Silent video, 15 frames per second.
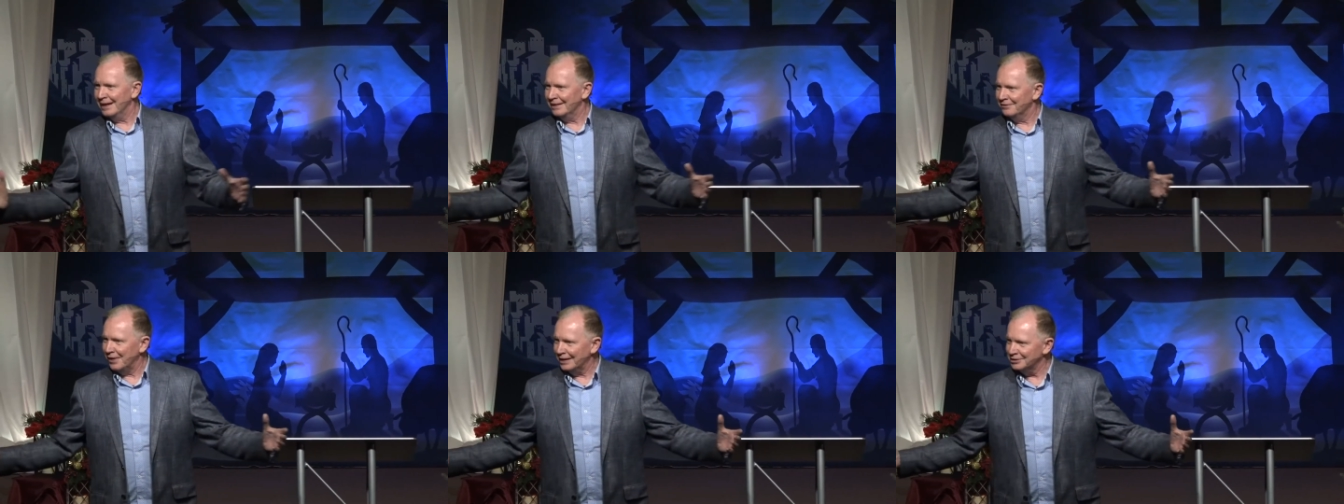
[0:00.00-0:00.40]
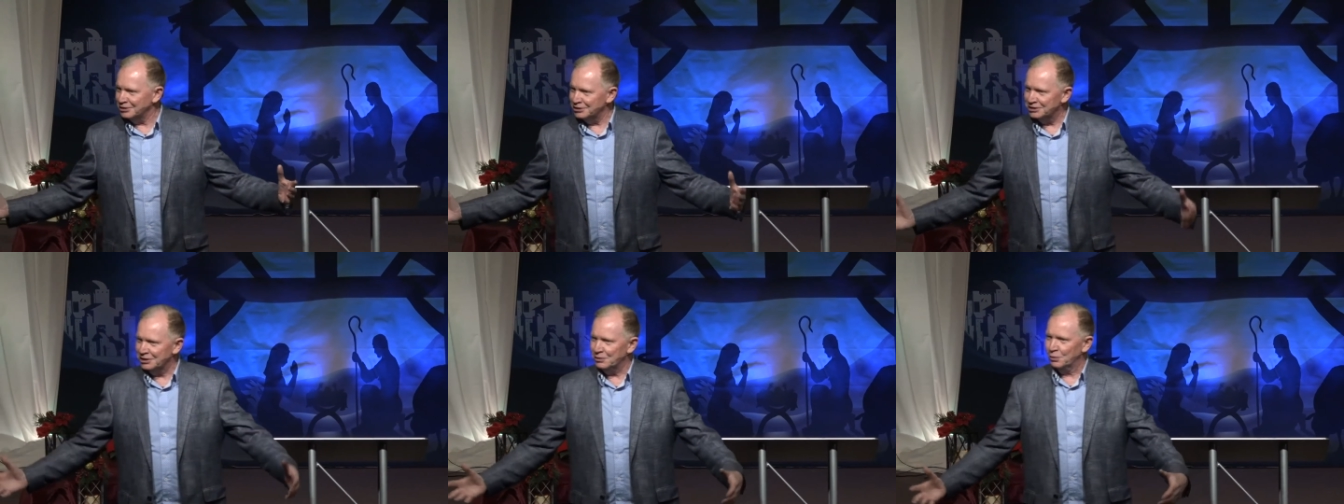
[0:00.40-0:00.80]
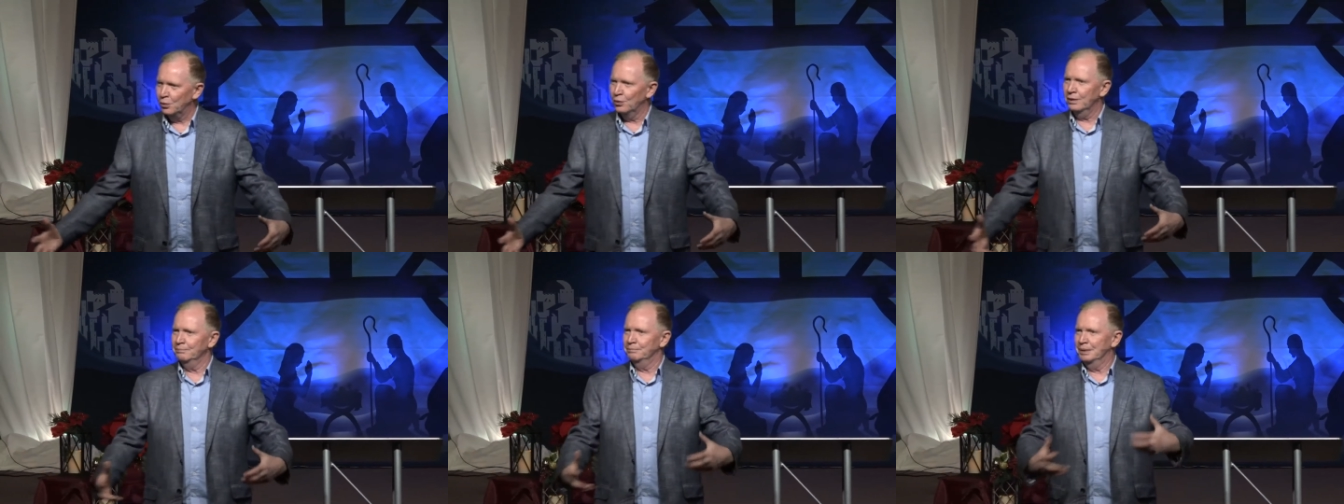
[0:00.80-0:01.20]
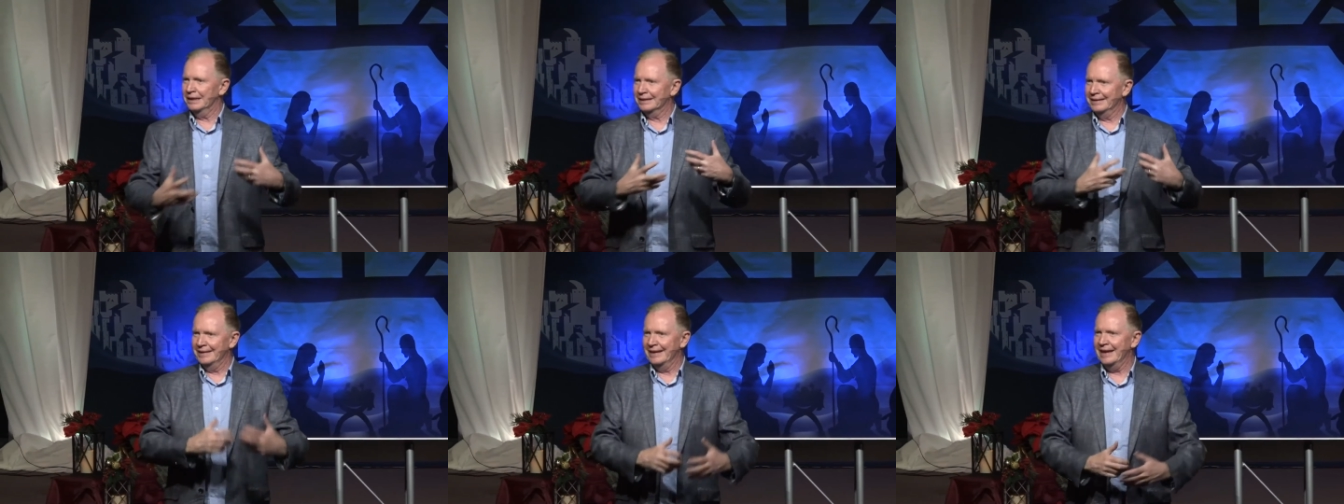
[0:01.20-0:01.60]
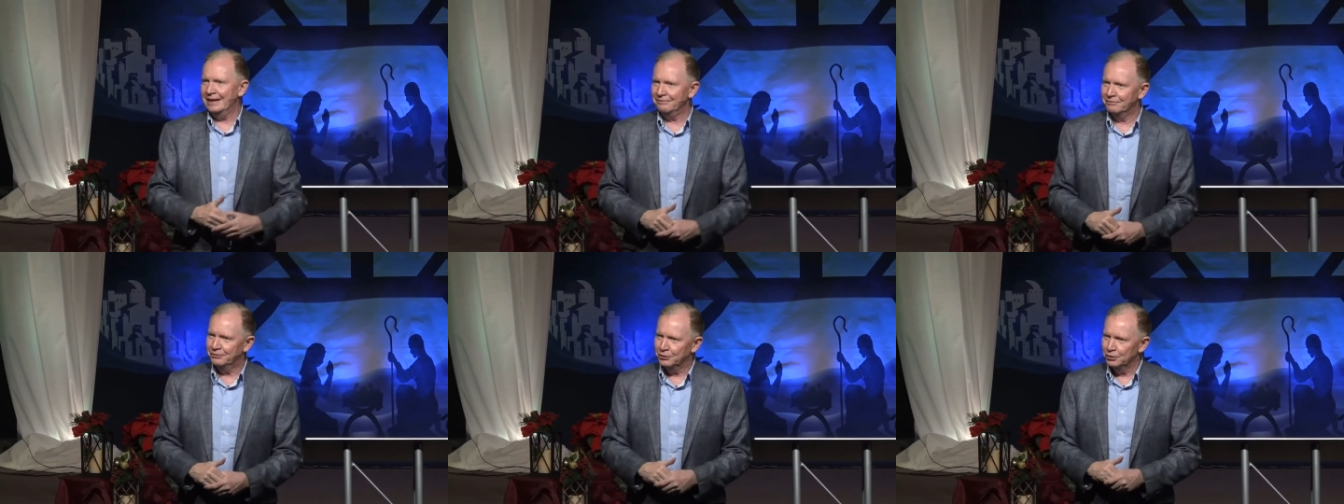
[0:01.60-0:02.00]
if I just get one big
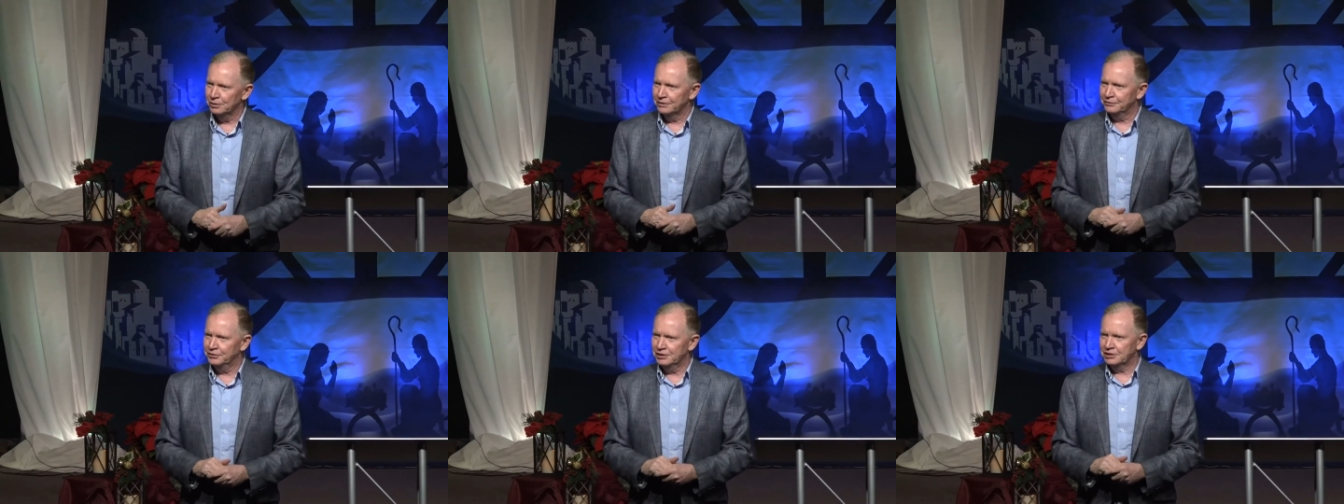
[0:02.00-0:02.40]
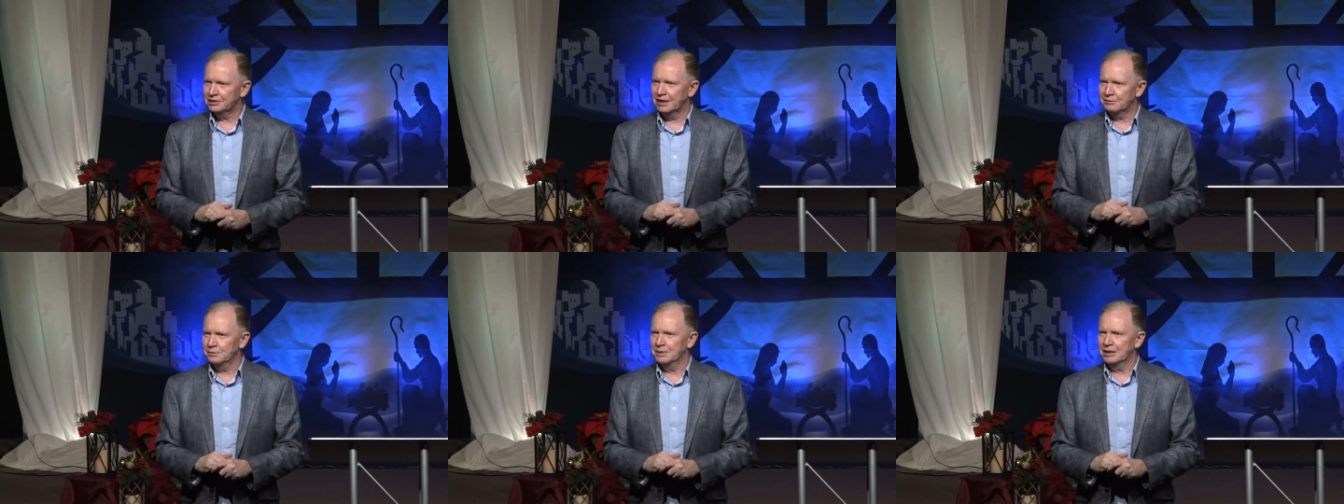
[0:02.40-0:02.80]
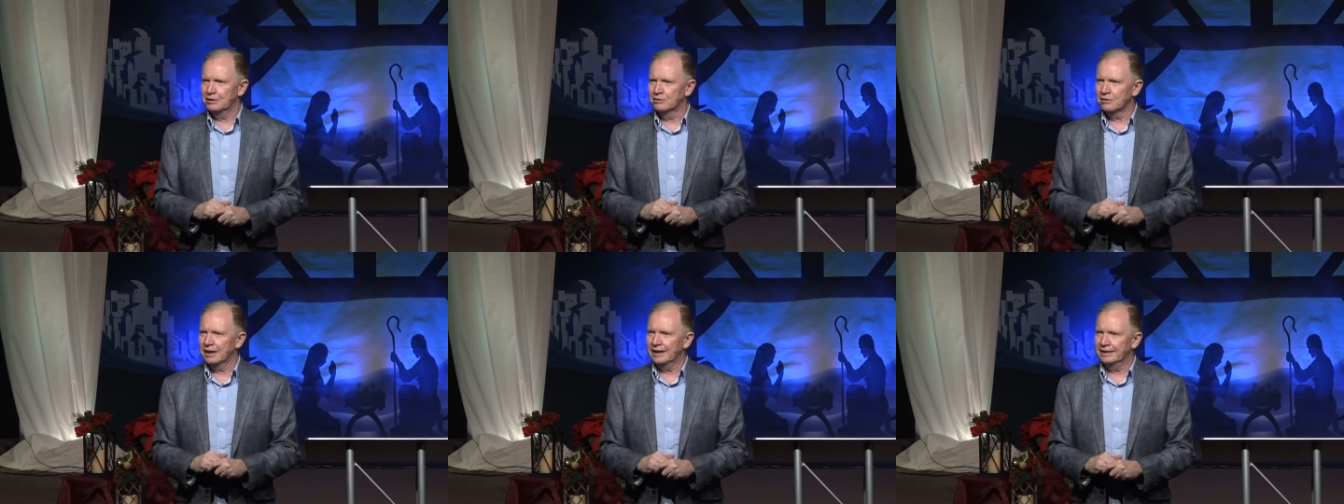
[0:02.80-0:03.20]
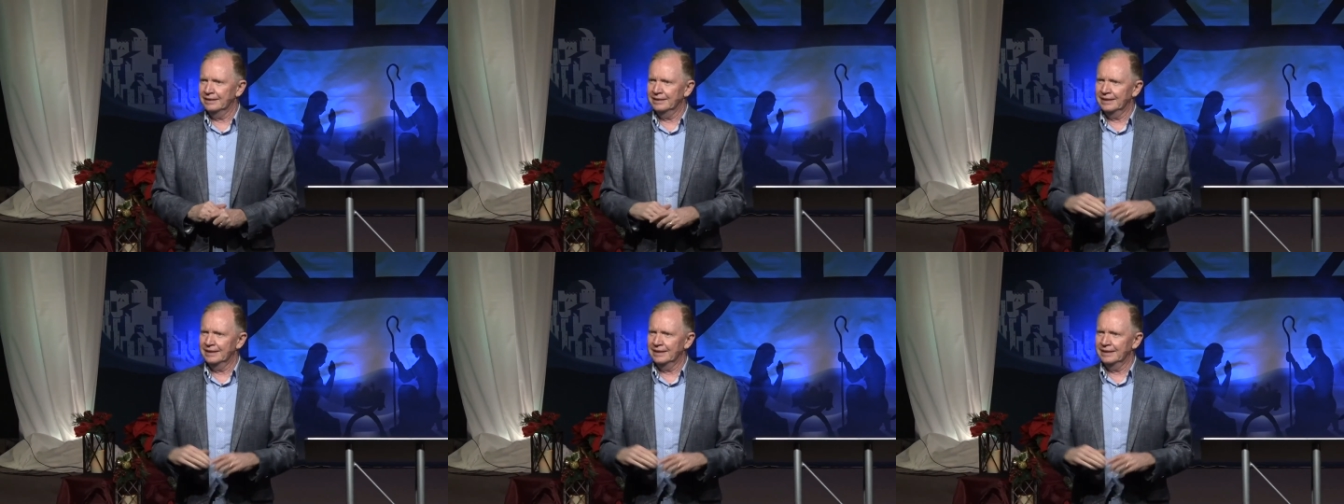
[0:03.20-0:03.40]
net full of fish, that would be great.